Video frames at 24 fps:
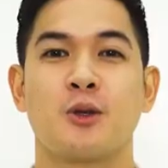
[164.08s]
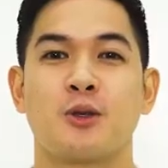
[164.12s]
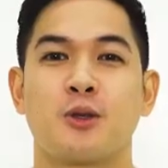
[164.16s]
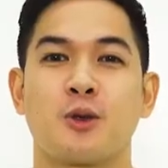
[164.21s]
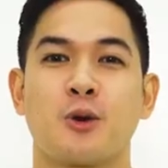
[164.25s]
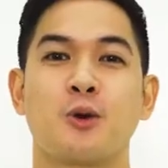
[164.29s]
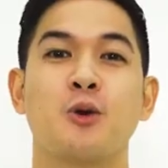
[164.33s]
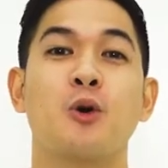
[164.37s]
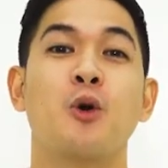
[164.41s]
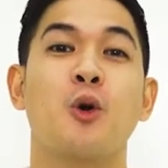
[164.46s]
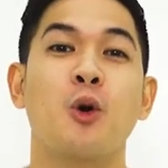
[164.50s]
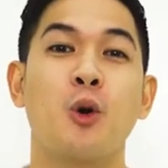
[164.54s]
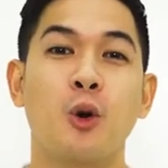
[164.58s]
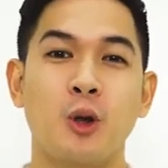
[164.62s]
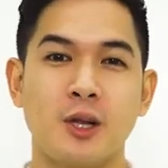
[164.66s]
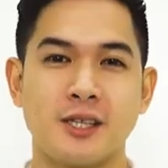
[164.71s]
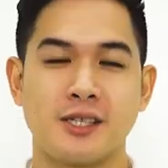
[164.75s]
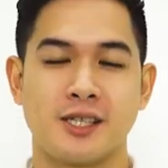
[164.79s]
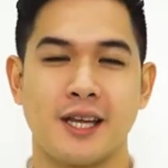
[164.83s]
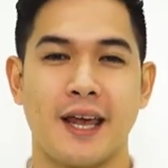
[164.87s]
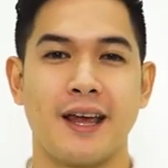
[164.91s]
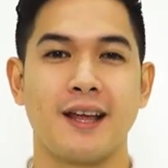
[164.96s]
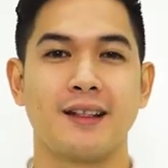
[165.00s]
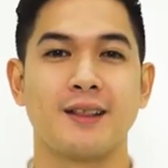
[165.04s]
through
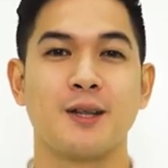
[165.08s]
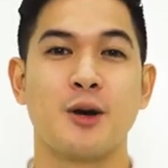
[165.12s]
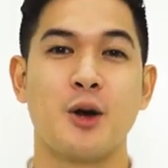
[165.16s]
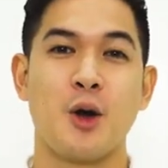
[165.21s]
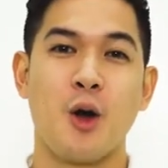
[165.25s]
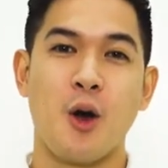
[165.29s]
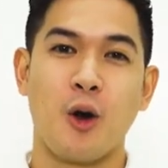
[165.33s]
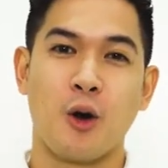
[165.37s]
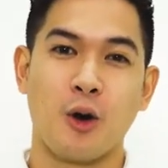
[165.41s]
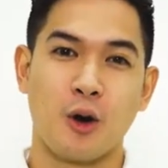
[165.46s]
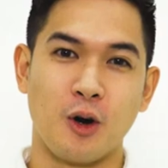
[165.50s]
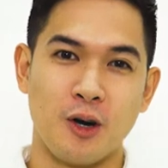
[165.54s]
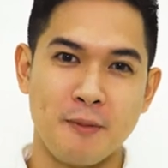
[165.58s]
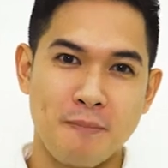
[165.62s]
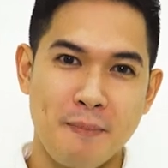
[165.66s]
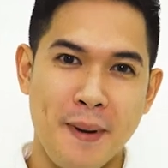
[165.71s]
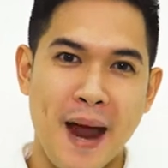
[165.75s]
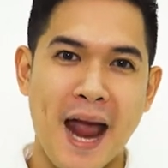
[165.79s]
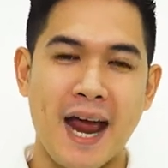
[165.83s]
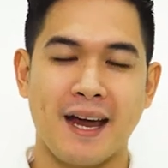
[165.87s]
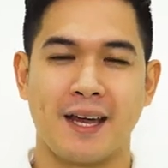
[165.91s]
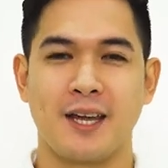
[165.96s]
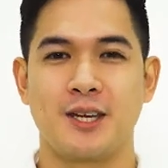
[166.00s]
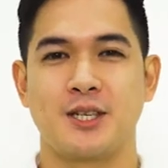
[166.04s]
wholesale or
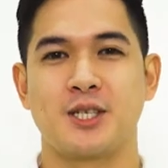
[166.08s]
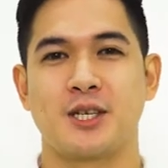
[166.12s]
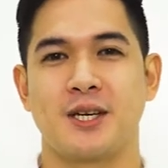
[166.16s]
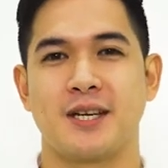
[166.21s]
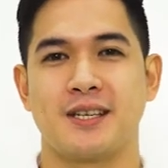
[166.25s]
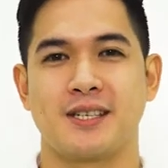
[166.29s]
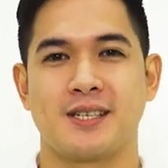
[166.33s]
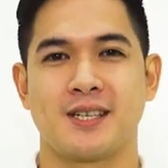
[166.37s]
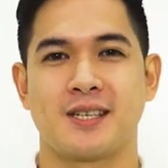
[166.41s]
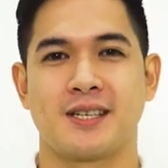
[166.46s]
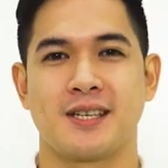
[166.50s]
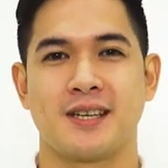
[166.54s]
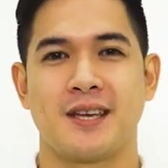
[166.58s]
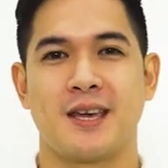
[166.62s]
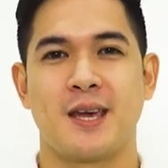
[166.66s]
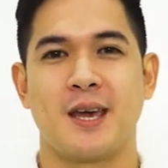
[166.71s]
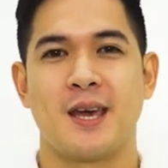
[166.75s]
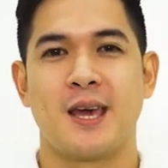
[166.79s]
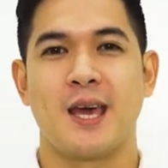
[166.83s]
packages.